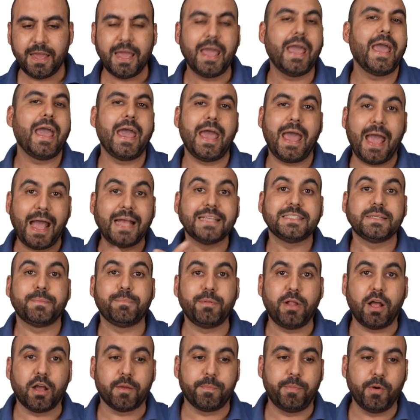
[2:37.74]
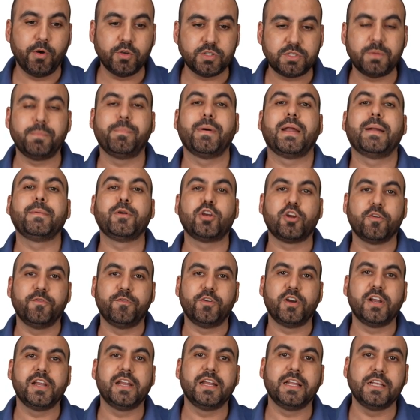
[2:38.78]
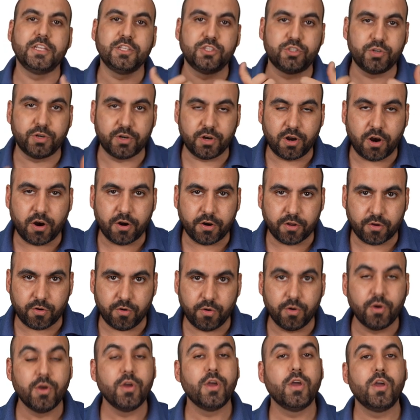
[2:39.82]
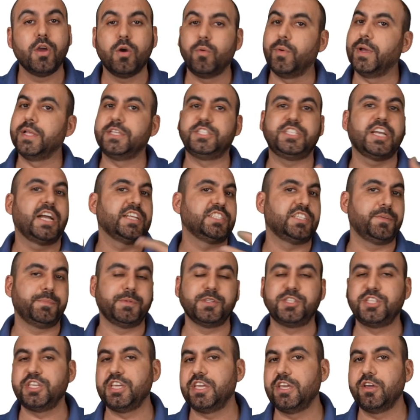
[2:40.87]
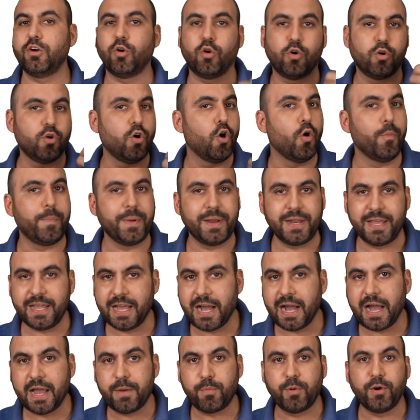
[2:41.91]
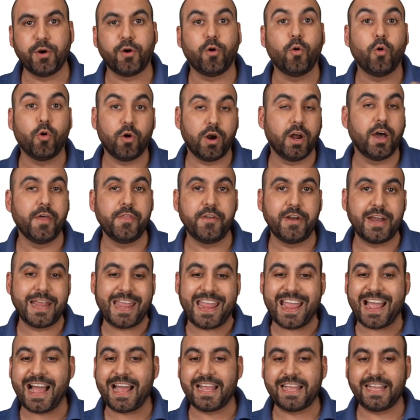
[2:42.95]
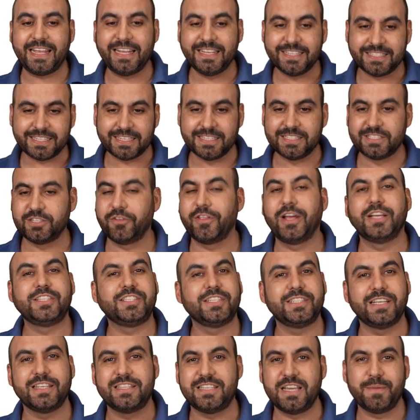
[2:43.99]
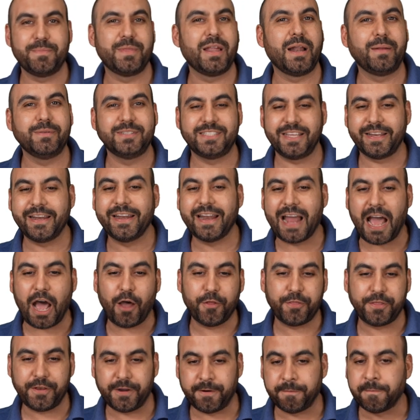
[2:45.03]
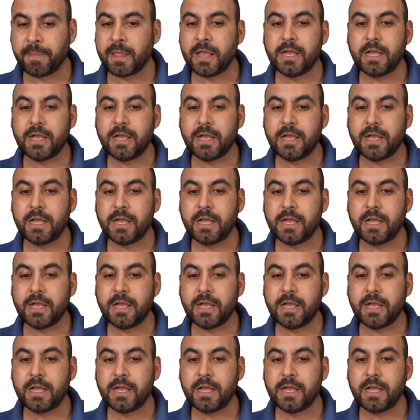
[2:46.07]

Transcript: as a blog post, but I'm converting it into an article with ChatGPT or OpenAI or other AI engines. So that's just a tip that I'm sending out there.